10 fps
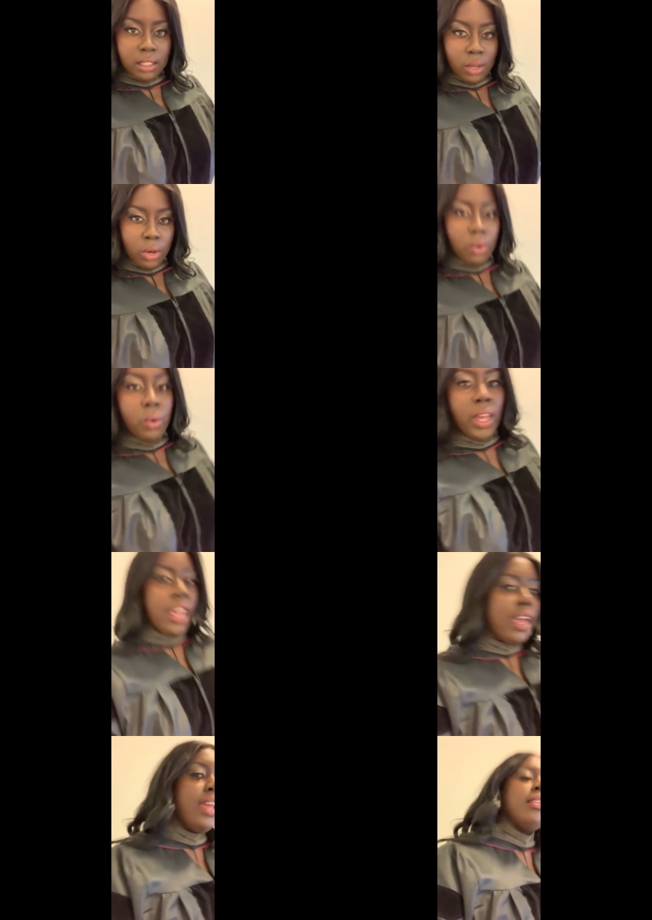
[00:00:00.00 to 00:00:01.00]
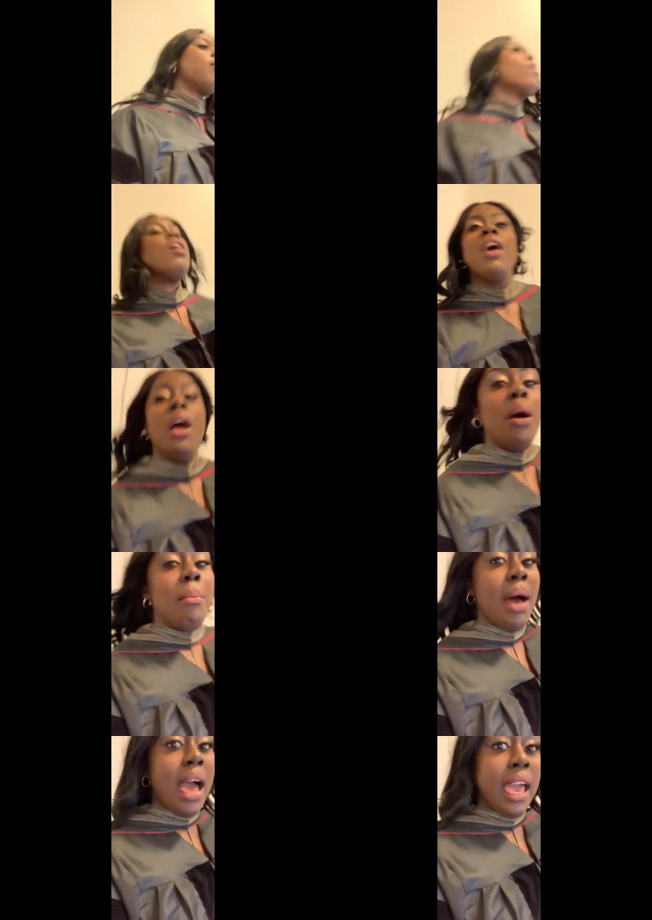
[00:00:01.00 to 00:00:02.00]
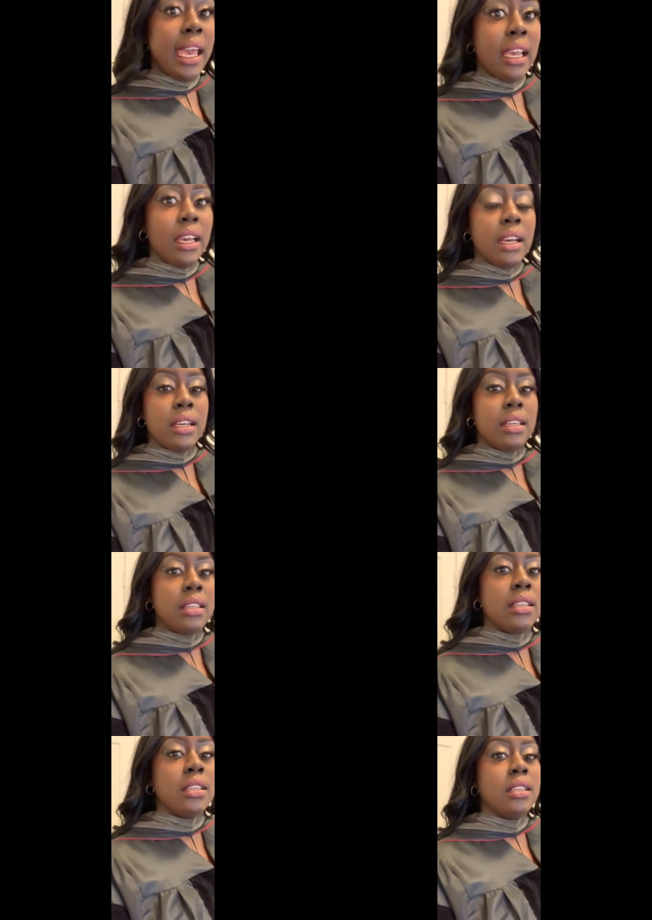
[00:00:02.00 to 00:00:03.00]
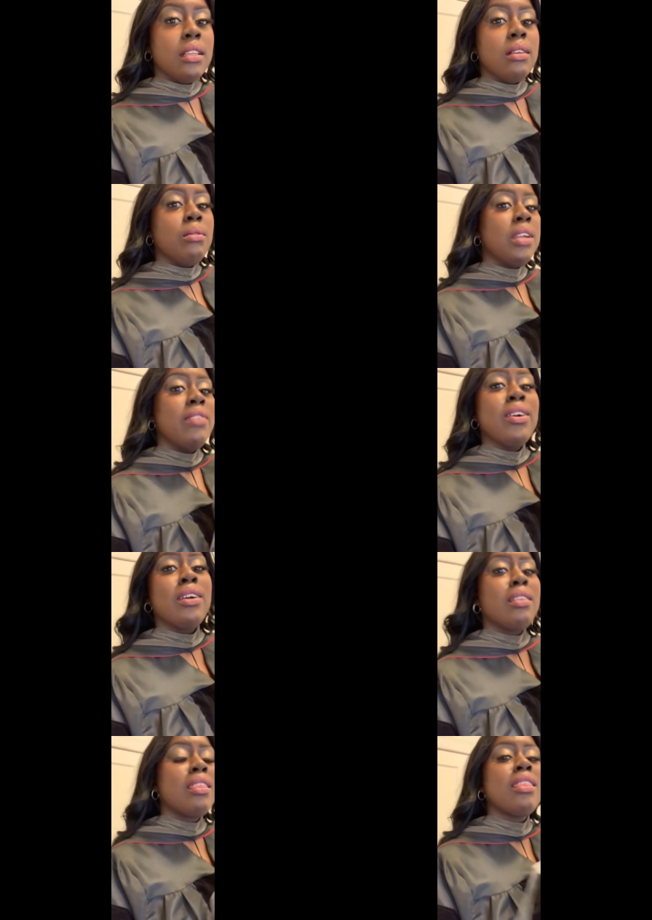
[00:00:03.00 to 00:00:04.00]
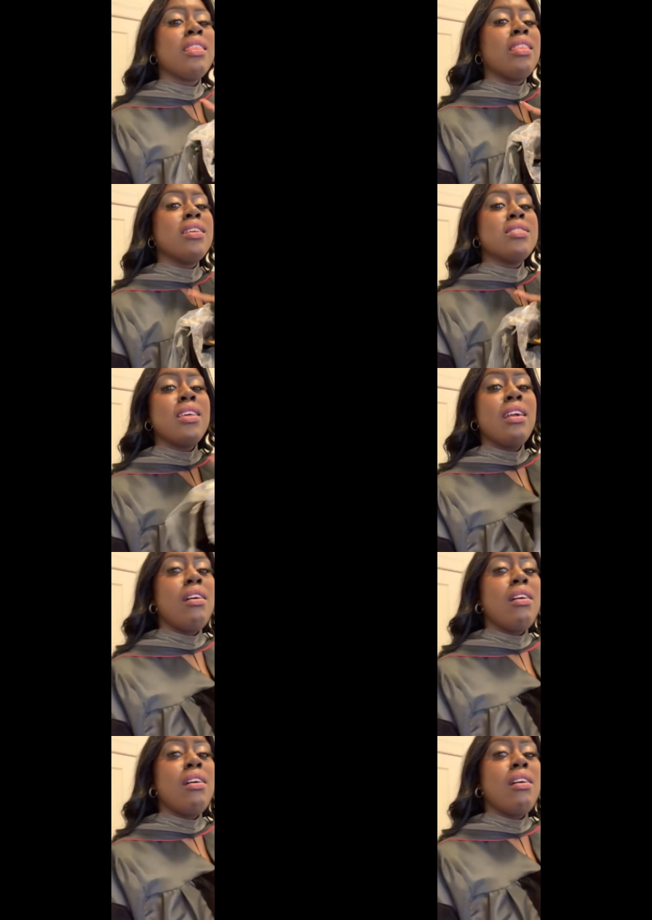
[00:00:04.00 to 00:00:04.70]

coat and my whatever this thing